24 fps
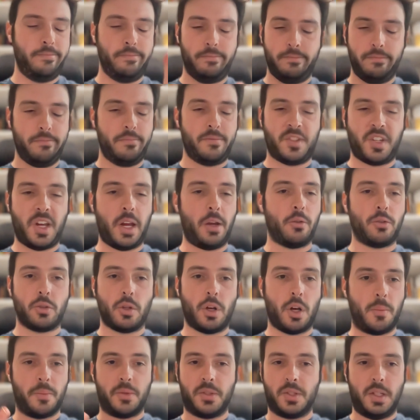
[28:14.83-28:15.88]
sales
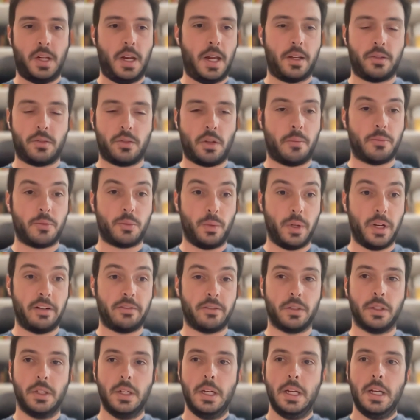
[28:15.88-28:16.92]
ops, CS ops,
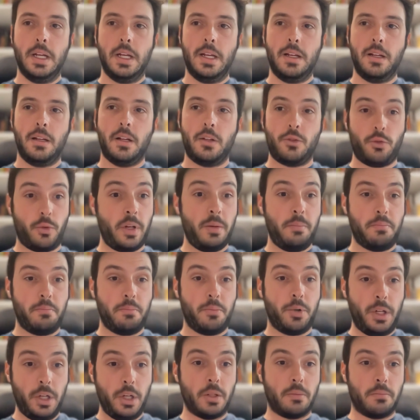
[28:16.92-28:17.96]
whatever, it's already
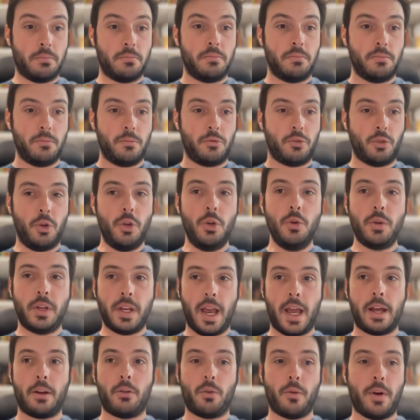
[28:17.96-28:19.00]
pretty good. So you
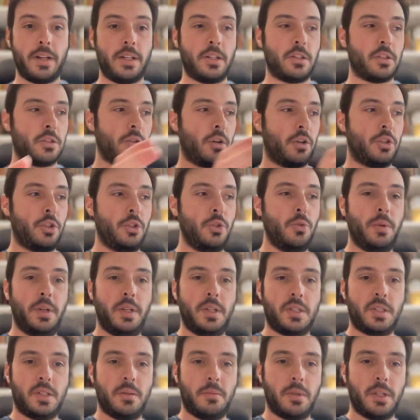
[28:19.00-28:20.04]
can already start doing
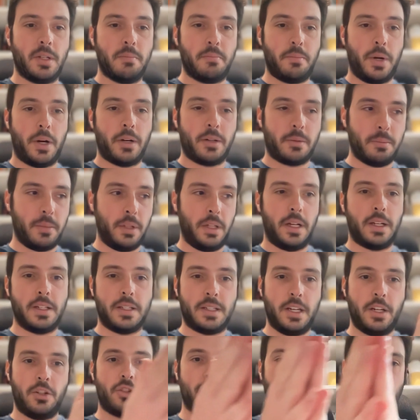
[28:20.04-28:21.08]
some
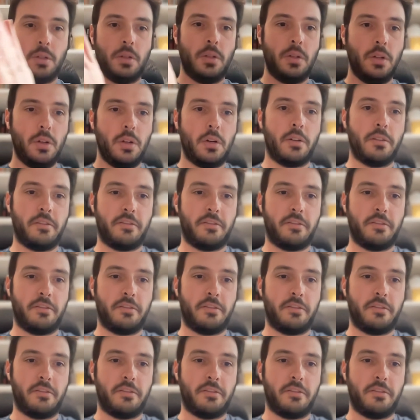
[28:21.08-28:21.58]
compartmentalization of